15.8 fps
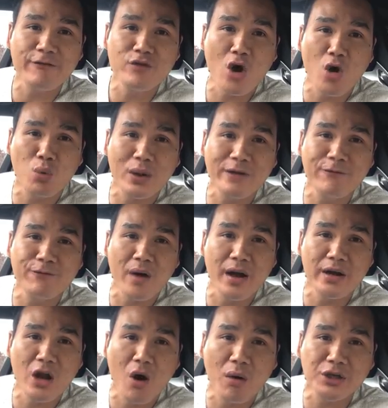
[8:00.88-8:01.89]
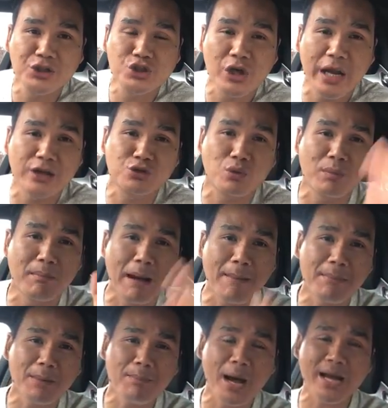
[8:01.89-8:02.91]
no refund, no exchange.
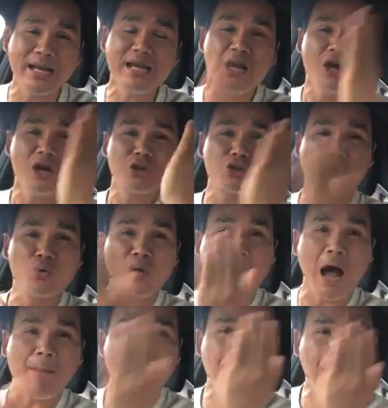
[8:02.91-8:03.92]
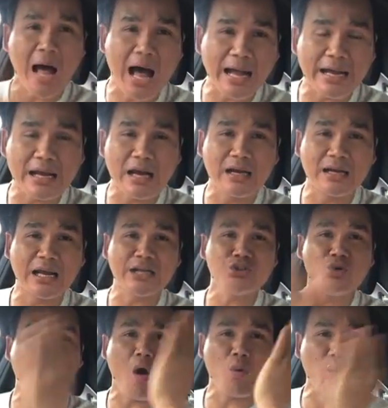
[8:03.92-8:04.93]
Remember, buddy, do not buy it unless
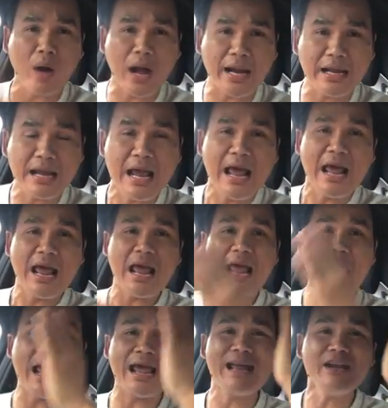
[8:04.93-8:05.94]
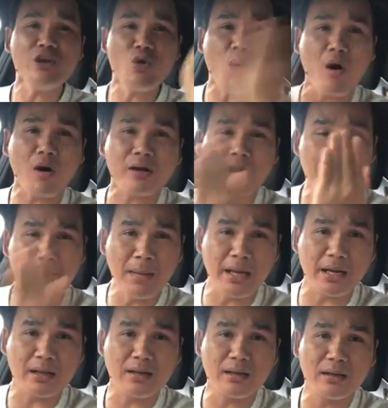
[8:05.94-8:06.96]
you are ready and you are
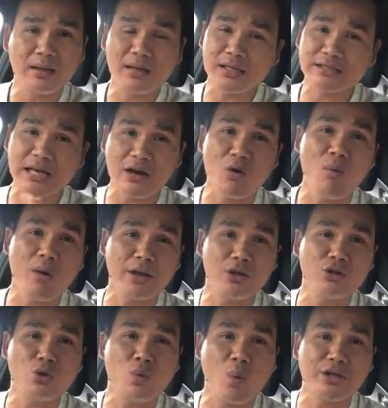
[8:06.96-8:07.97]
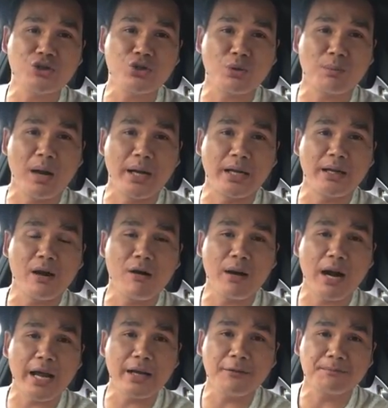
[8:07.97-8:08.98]
committed, because I don't want you to waste your money, all
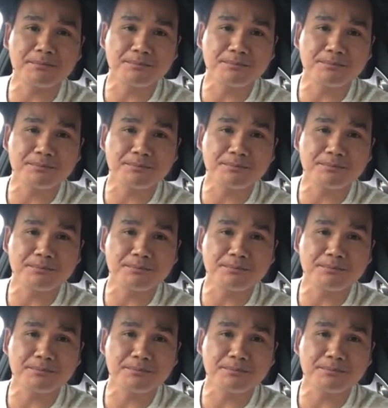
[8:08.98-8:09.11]
right?